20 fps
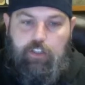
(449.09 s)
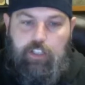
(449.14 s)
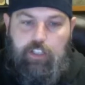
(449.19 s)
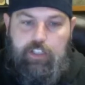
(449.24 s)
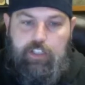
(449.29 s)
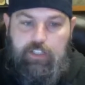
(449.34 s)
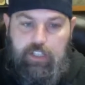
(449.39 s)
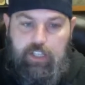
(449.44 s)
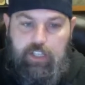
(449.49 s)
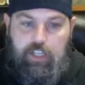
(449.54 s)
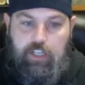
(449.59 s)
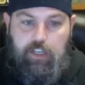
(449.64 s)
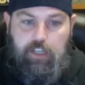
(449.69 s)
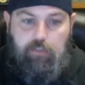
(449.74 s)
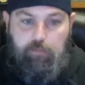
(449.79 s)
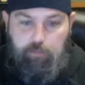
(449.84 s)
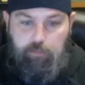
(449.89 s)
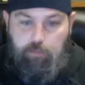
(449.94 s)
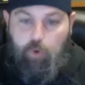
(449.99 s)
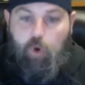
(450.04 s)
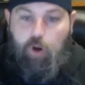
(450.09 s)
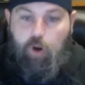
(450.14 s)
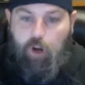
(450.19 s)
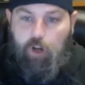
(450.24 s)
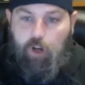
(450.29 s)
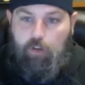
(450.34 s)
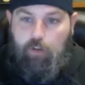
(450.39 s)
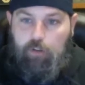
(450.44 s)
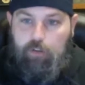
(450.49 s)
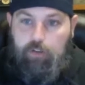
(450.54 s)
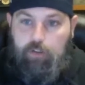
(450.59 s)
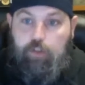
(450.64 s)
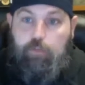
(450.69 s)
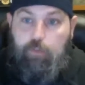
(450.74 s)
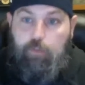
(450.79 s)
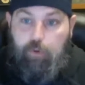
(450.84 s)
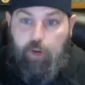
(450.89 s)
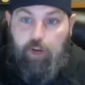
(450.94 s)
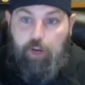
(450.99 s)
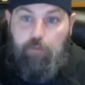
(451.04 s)
to see more, to
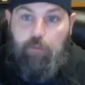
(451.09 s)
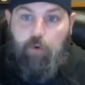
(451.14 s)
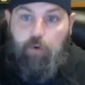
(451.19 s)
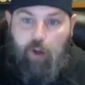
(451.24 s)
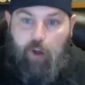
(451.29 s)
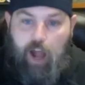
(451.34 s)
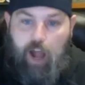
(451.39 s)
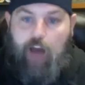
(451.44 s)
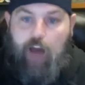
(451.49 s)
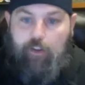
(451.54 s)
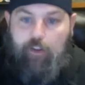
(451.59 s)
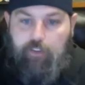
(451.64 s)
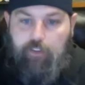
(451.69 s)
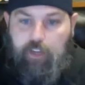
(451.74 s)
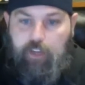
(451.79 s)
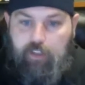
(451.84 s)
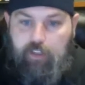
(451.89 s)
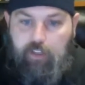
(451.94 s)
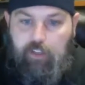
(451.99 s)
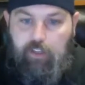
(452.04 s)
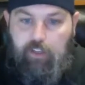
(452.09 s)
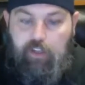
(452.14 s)
bring more out of it.